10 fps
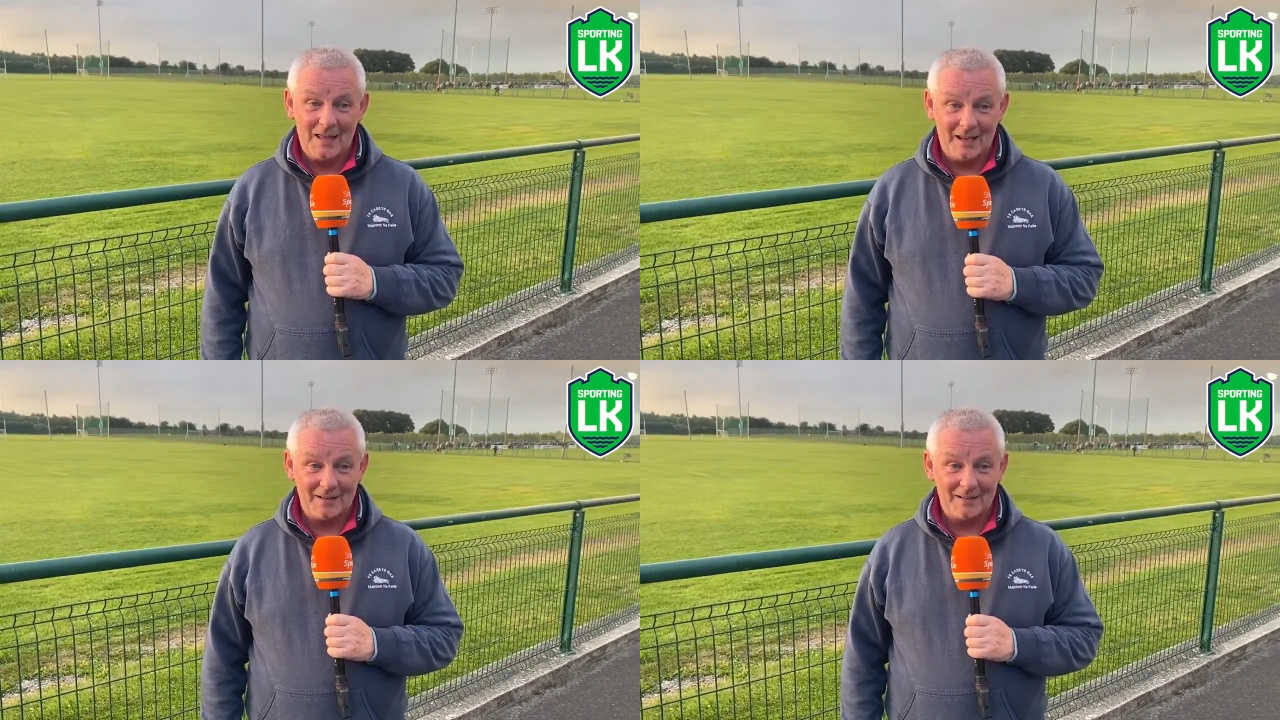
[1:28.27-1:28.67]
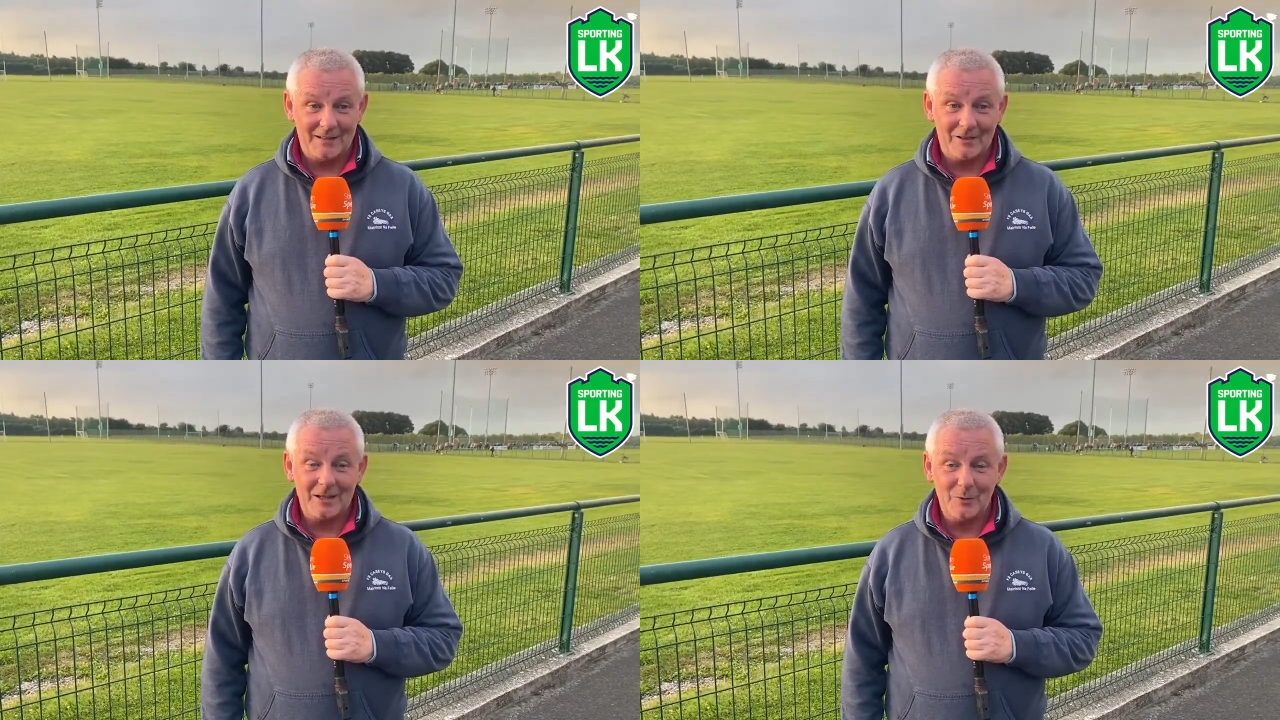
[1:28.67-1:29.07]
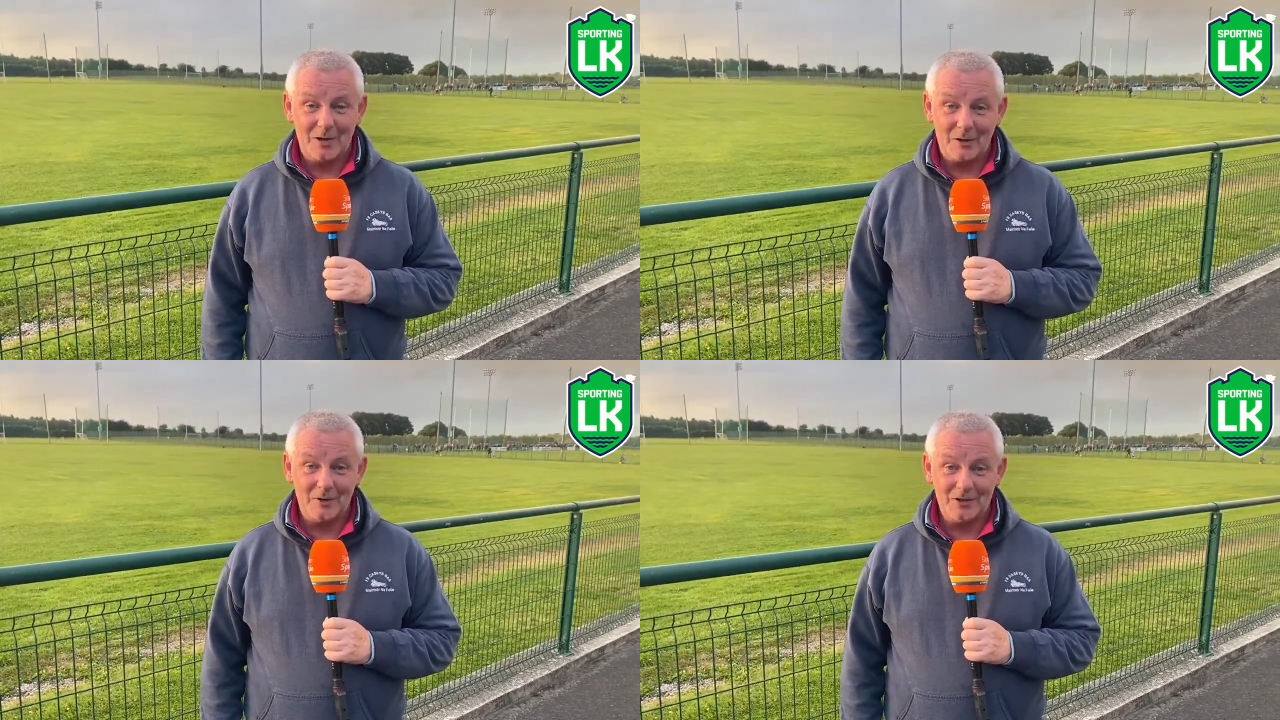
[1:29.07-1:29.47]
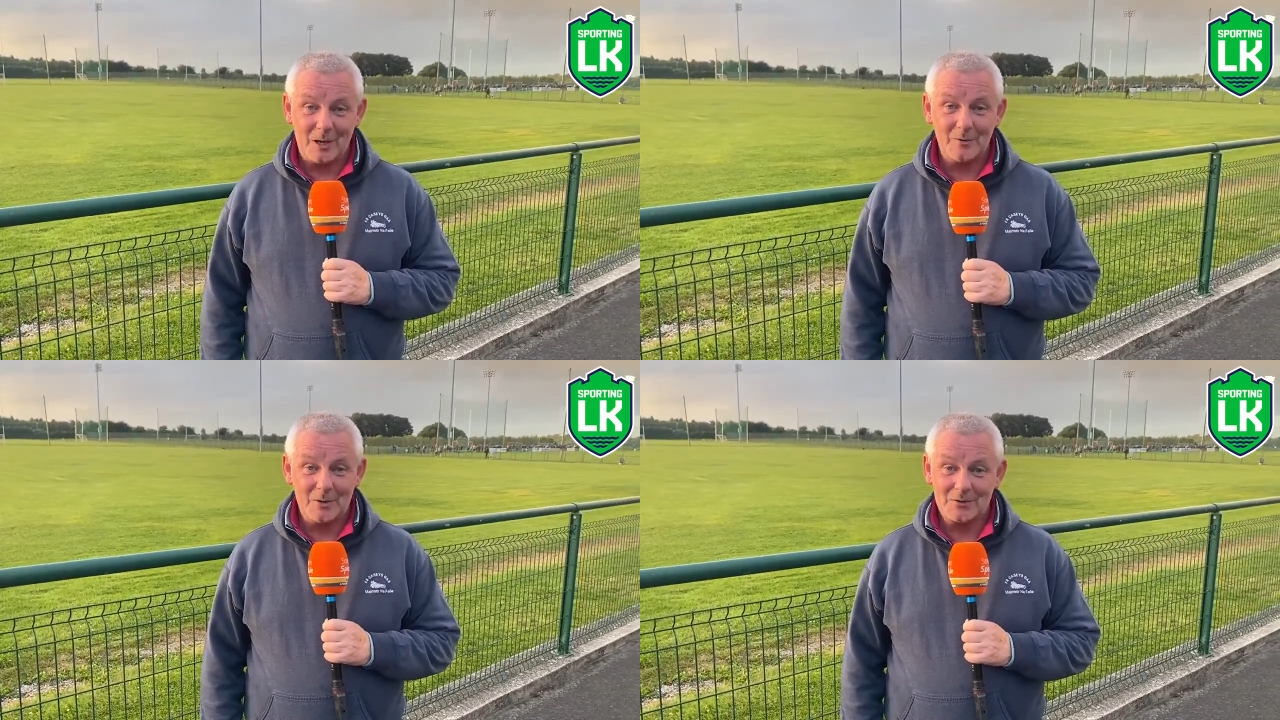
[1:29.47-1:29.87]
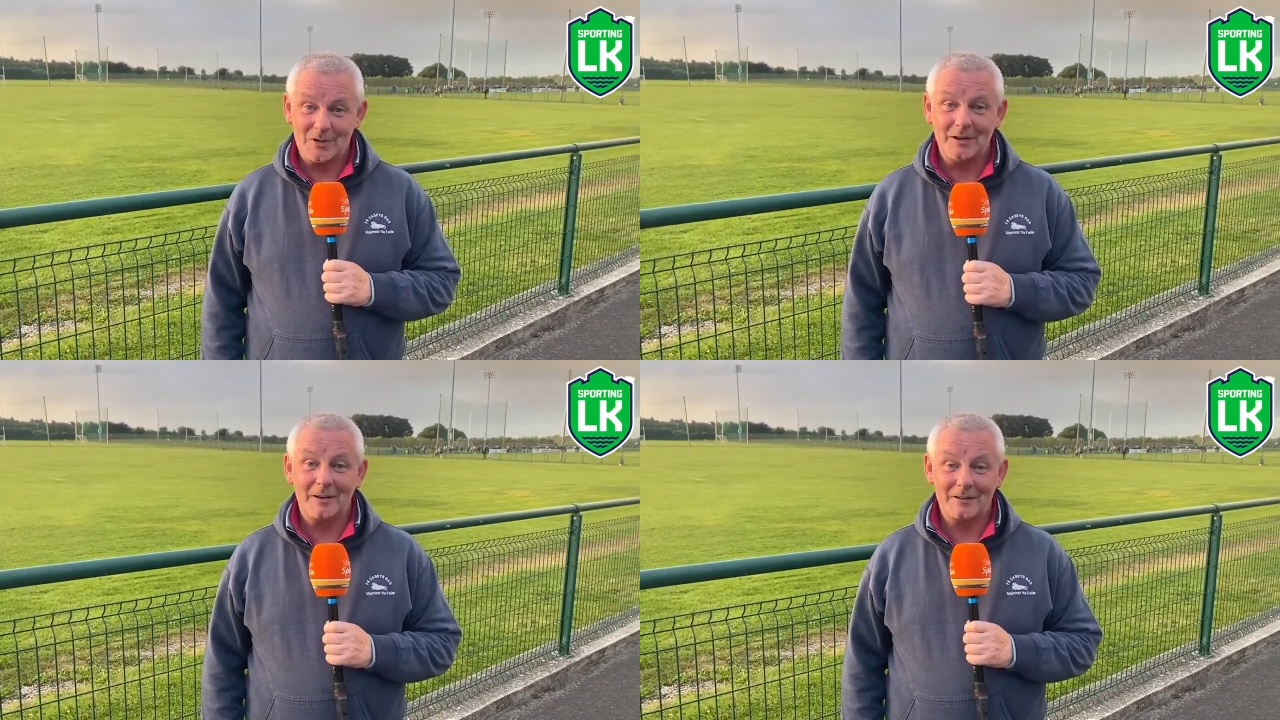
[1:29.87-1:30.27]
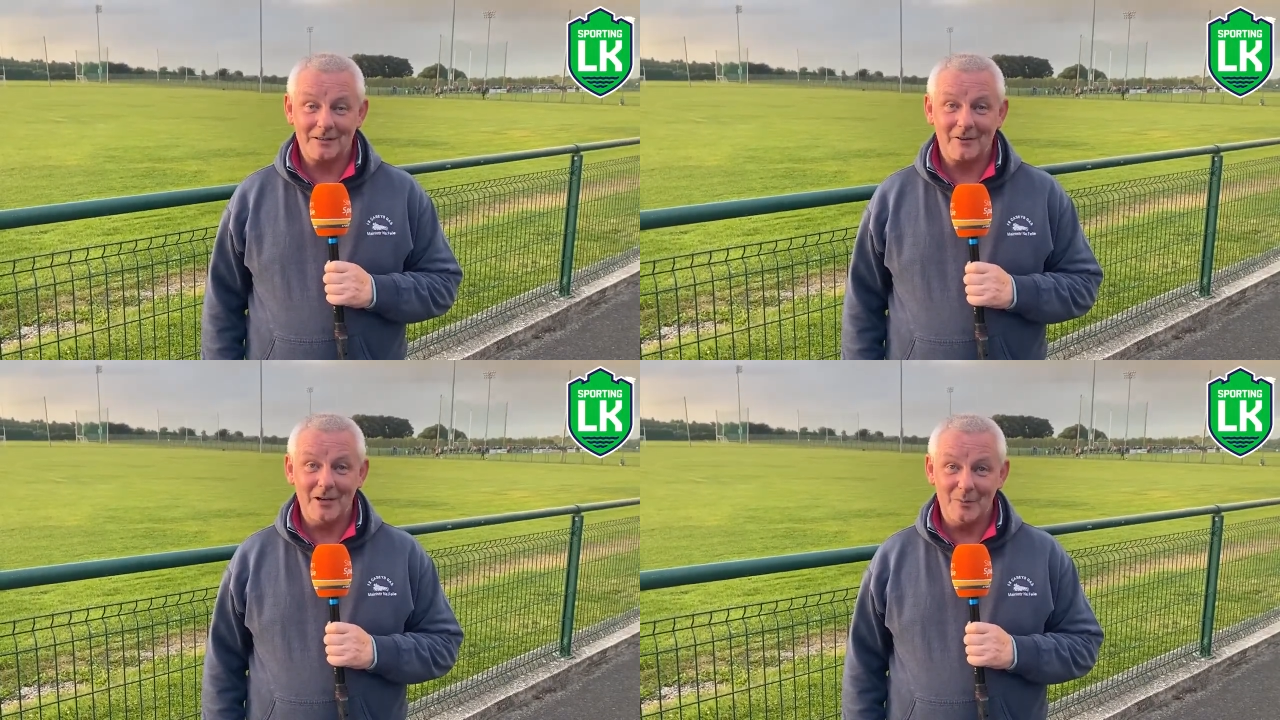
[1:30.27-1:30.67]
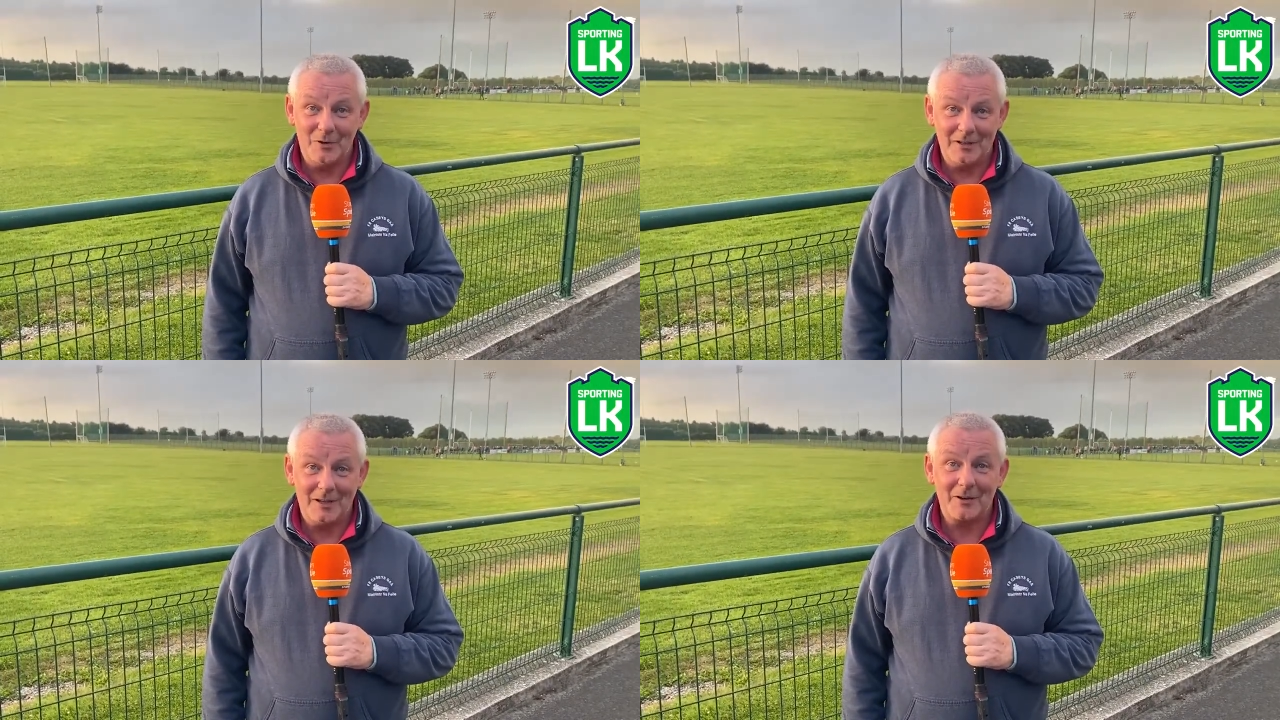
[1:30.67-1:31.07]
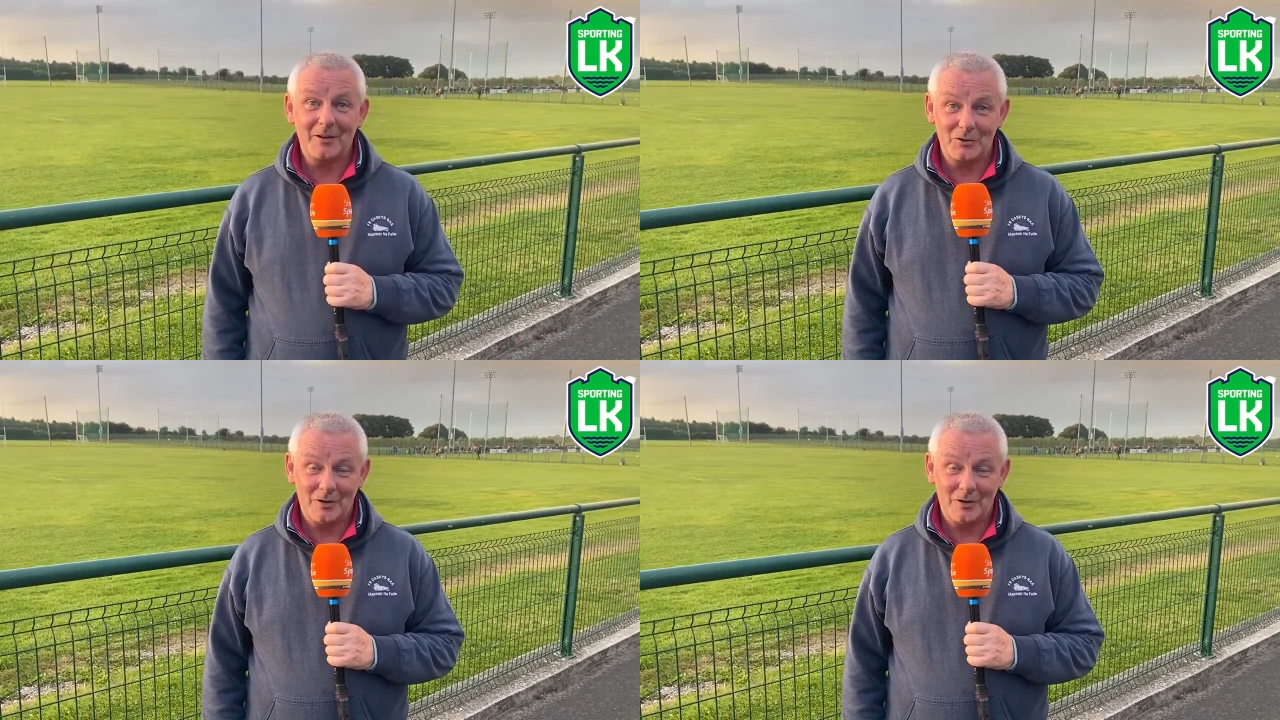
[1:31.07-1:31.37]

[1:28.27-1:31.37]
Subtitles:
and they'd like to win the county championship, so they're really putting their